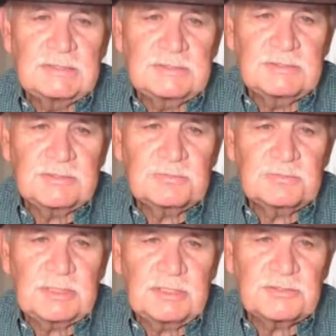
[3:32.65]
Just
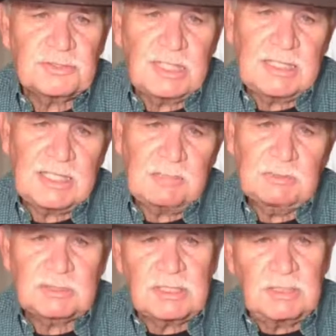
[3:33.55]
because you're not able
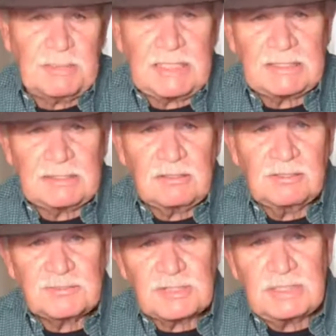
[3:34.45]
to come out here
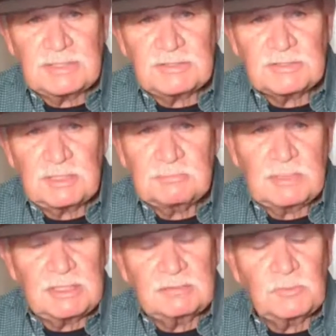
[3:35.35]
on Sundays doesn't
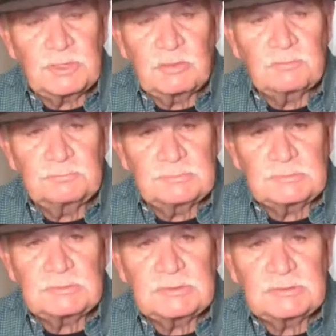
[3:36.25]
mean we don't
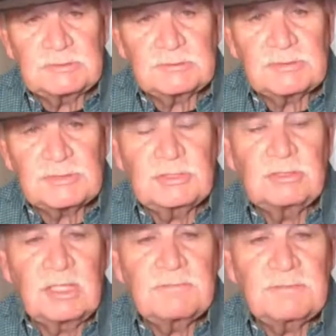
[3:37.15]
still
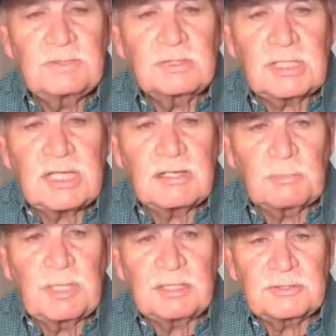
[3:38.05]
love you or care
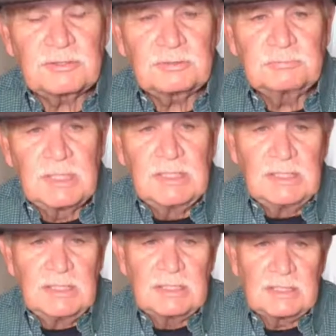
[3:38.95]
about you.
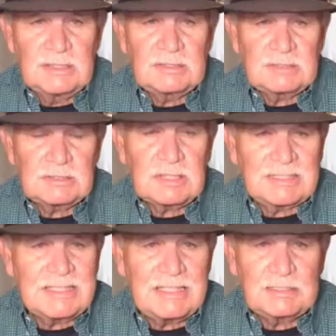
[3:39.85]
And
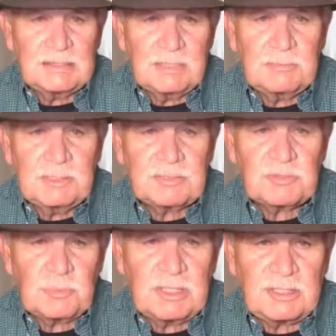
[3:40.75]
again, let me
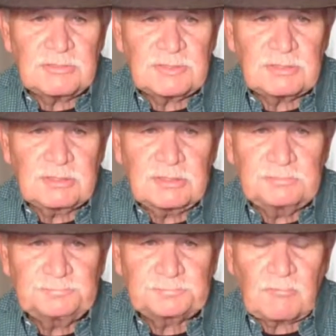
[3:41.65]
express
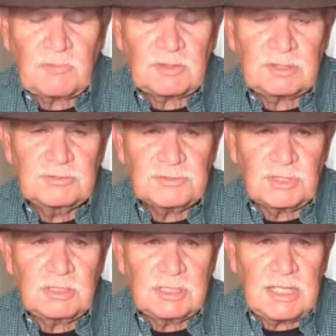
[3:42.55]
the
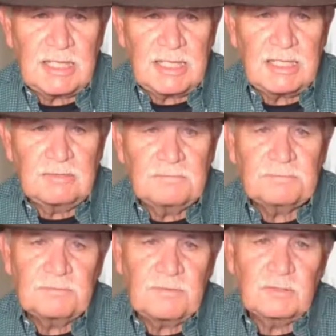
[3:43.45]
concern I have
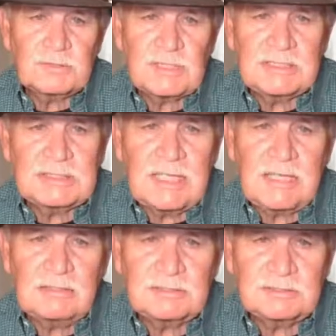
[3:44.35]
for folks getting
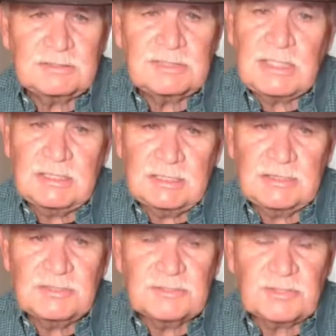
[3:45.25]
out and attending
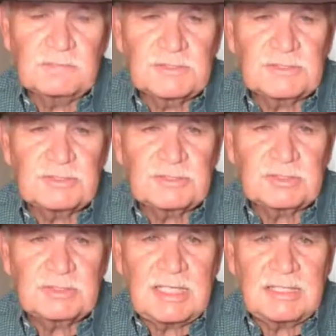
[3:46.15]
these services,
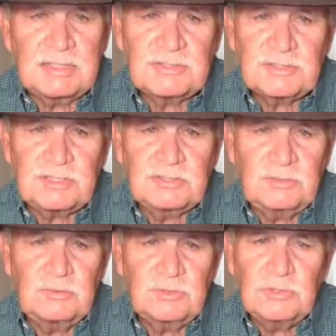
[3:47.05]
and that is that
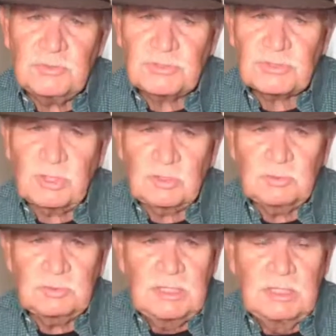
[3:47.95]
you do
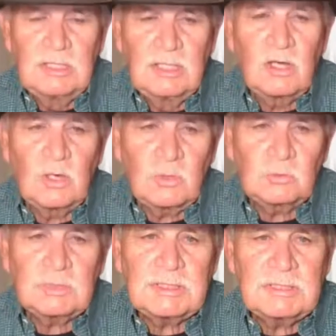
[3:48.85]
so
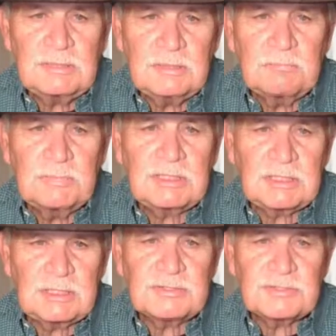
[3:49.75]
only
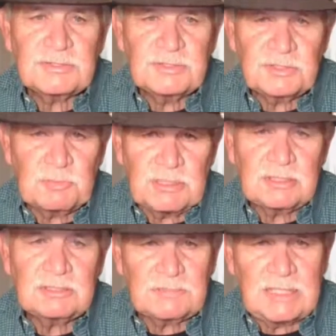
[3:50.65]
because the
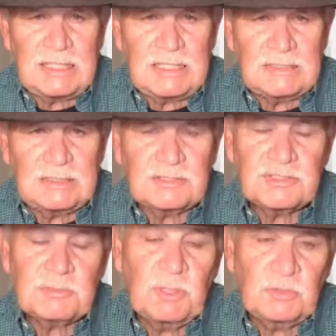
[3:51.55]
Spirit of God has
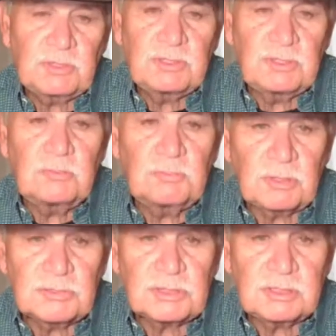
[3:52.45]
spoken to you
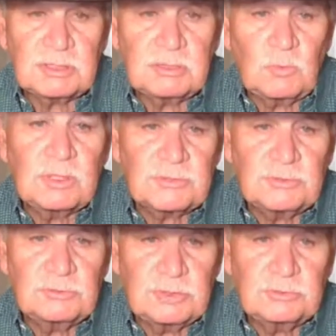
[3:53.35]
personally and wants
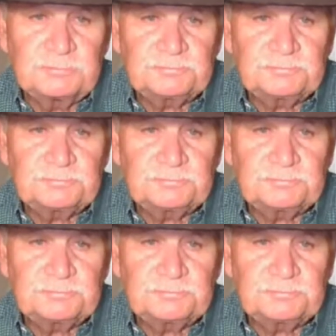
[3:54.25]
you to.